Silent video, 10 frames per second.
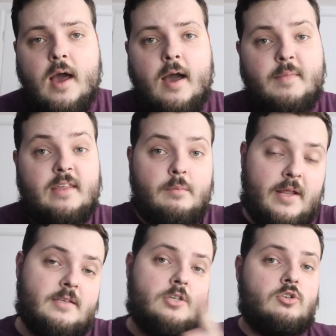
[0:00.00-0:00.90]
either
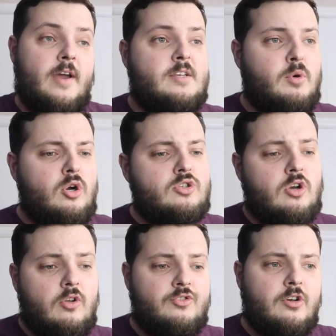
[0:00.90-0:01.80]
PlayStation or Xbox
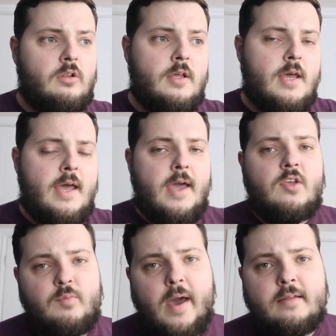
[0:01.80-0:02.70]
console
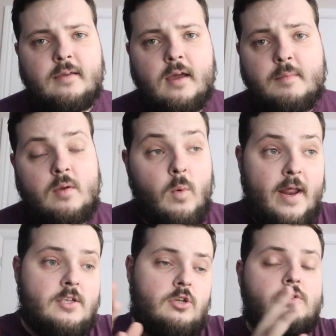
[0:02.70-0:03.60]
is better. I mean, when
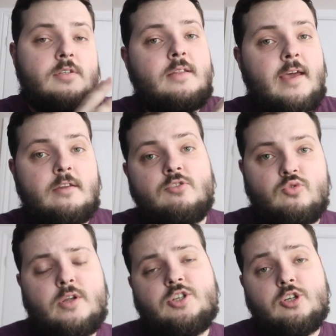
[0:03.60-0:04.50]
I sold the Nintendo
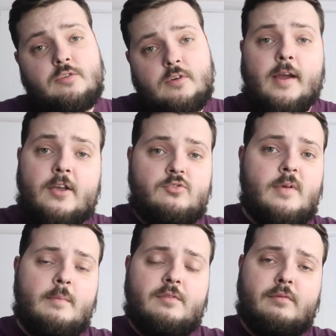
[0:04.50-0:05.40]
Switch, I don't know if you guys
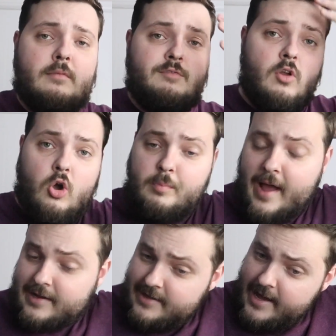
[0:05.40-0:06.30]
remember from a vlog
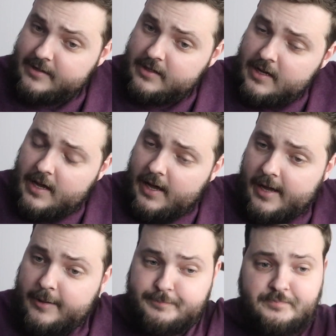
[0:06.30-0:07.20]
back then,
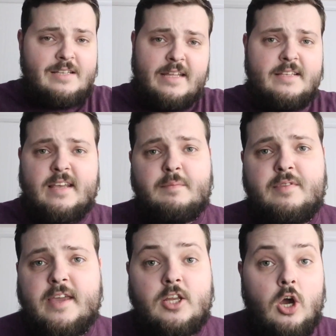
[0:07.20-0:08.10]
I said the same
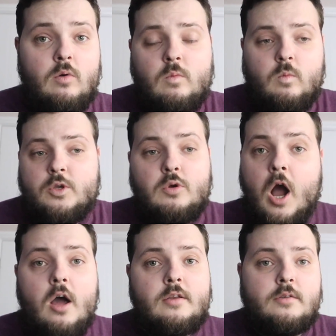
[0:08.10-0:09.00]
thing, you know, you
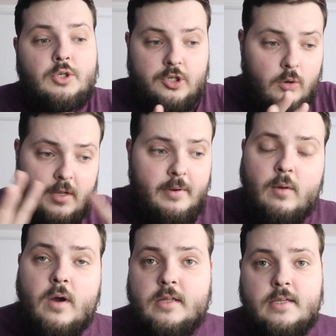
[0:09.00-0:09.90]
can only
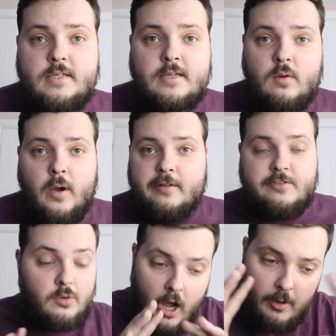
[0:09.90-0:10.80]
play one of these things at
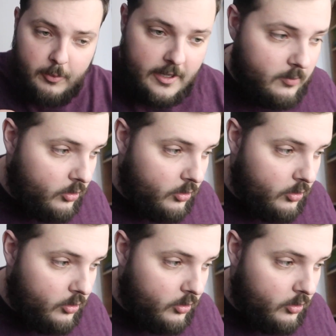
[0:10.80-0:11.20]
once. You can't play